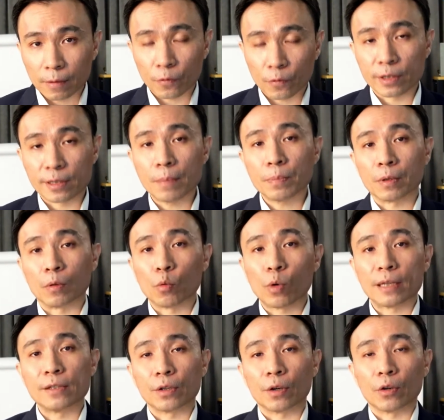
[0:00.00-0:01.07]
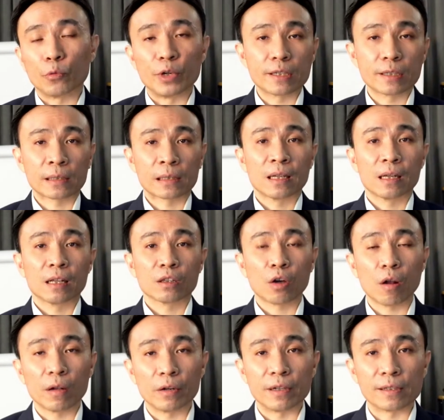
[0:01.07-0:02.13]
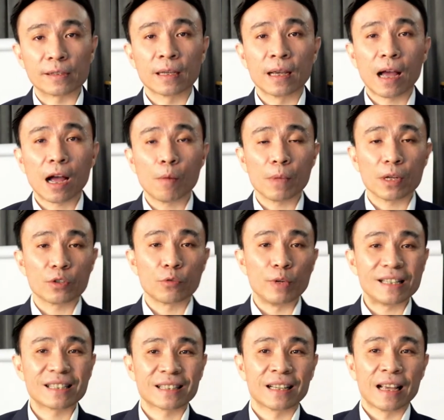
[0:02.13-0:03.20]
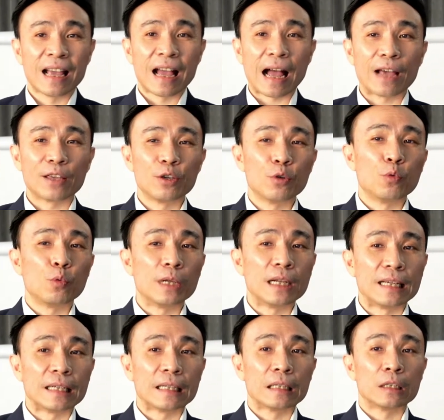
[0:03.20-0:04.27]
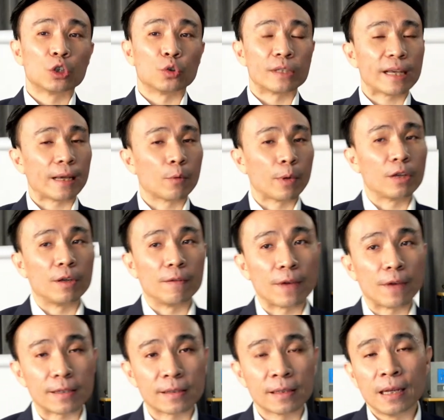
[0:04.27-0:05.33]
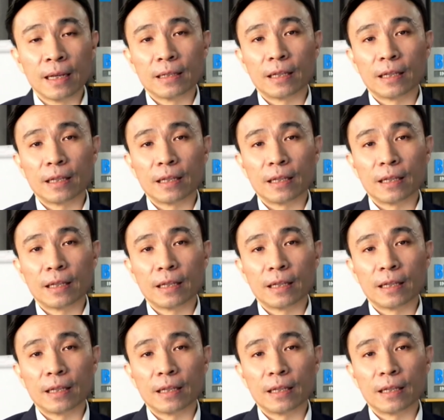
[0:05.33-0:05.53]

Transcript: For example, what is your risk tolerance? How much risk are you willing to take when you invest?